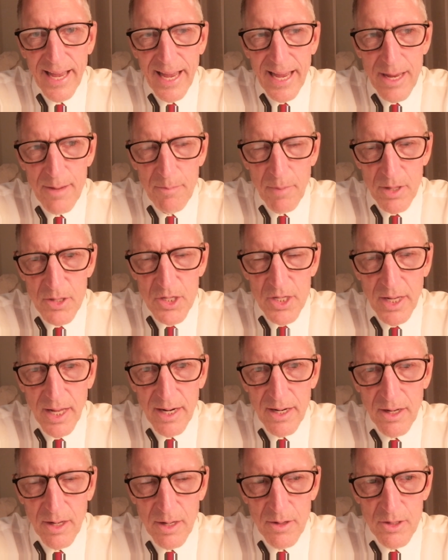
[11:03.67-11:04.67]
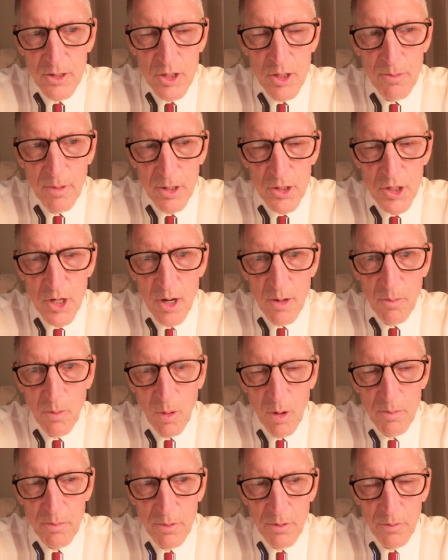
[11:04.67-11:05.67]
He must not have done too much
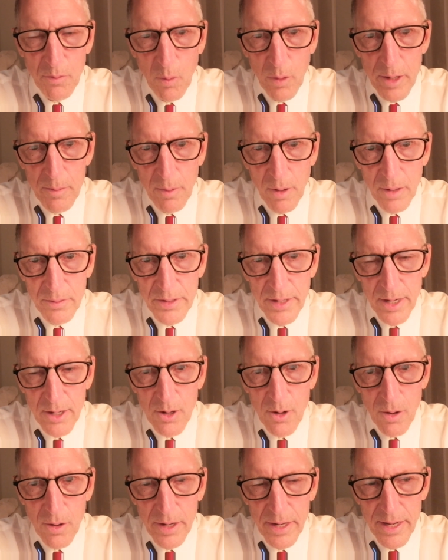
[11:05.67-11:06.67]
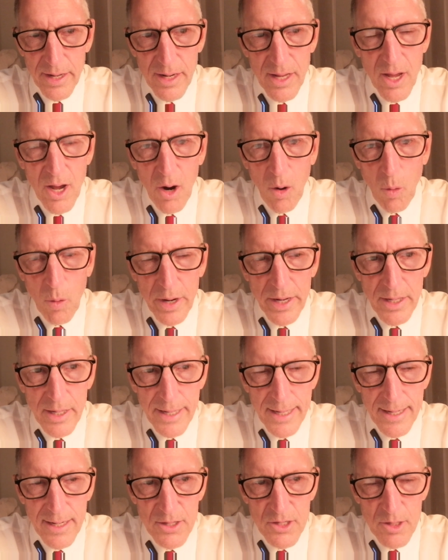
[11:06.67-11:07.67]
homework before he brought that car in, or
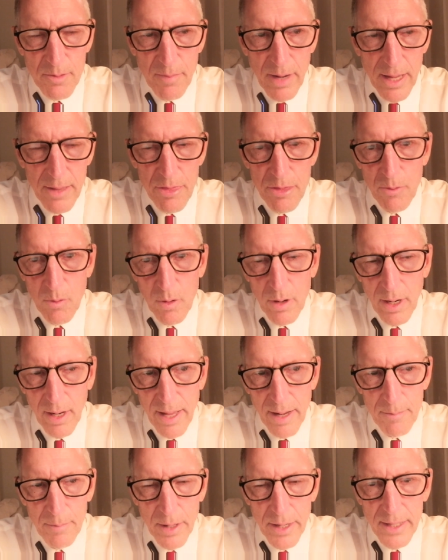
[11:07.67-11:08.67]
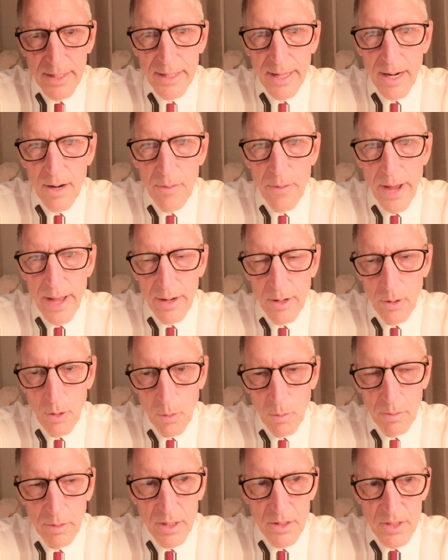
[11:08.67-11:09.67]
he doesn't mind throwing a lot of money down a rat
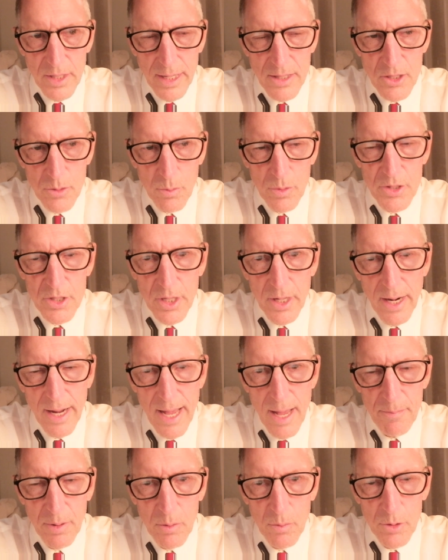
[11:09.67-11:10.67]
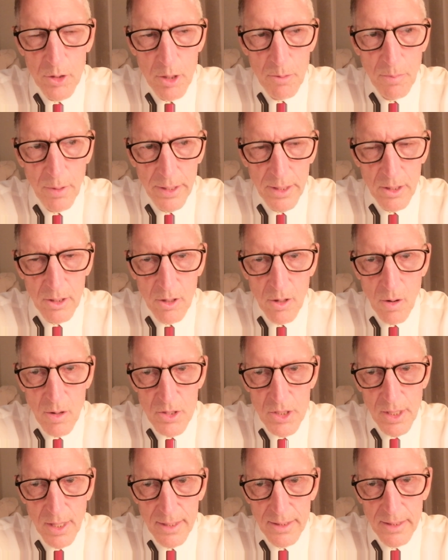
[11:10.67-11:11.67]
hole, because that's what's going to happen when you bring in
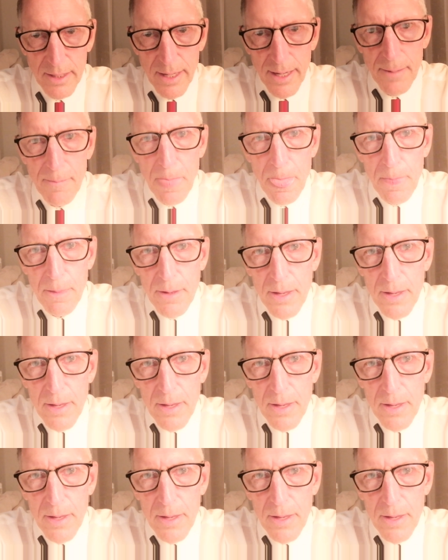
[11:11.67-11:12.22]
cars like that.